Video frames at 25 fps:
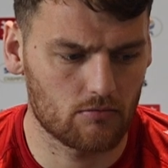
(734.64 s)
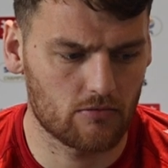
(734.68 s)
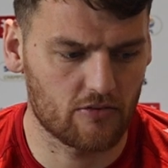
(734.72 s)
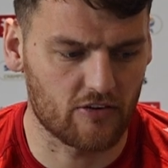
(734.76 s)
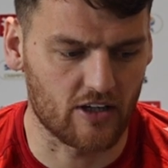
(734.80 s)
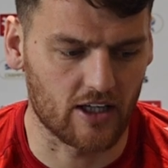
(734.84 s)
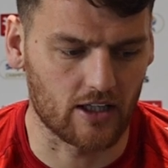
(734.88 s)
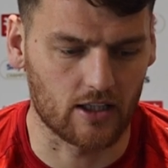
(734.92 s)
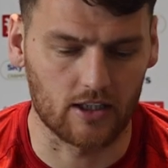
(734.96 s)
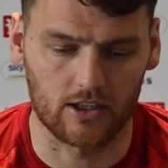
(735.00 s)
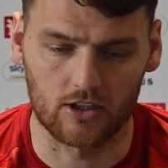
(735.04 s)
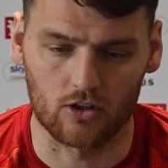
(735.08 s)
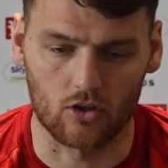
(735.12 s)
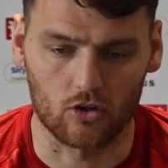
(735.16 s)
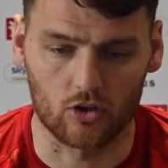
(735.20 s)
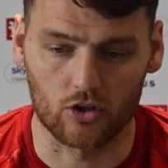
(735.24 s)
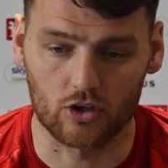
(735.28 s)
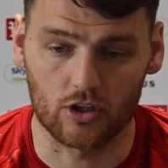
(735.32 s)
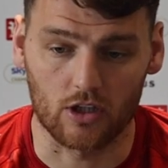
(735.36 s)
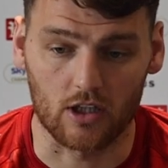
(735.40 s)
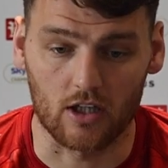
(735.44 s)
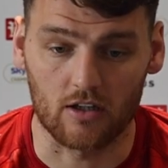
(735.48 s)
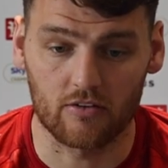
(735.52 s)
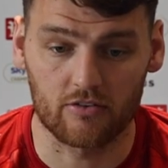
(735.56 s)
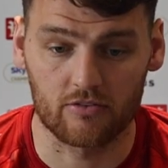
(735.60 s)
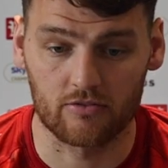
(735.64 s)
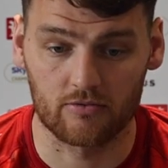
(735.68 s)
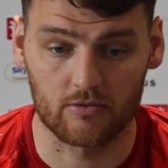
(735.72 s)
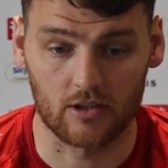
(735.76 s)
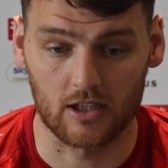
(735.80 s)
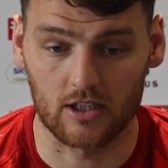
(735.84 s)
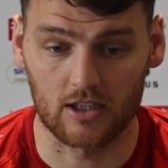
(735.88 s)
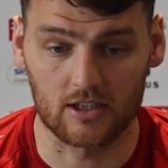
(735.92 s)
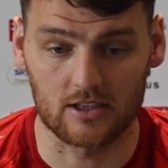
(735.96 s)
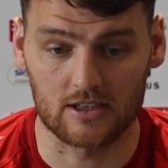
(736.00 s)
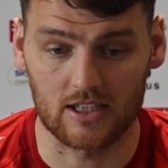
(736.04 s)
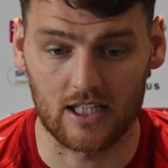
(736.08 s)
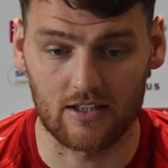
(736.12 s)
frankly not good enough
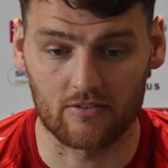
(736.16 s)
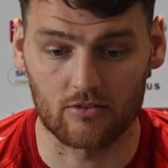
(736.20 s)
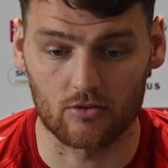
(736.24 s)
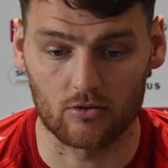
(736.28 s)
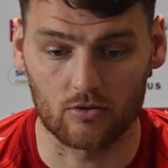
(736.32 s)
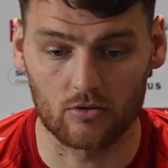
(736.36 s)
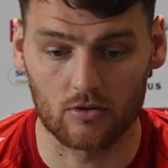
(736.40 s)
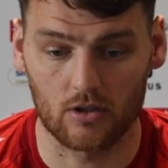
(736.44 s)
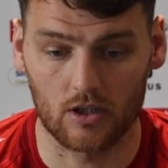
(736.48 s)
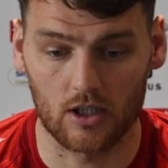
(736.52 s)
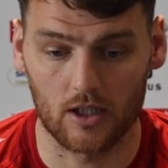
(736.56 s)
at this level.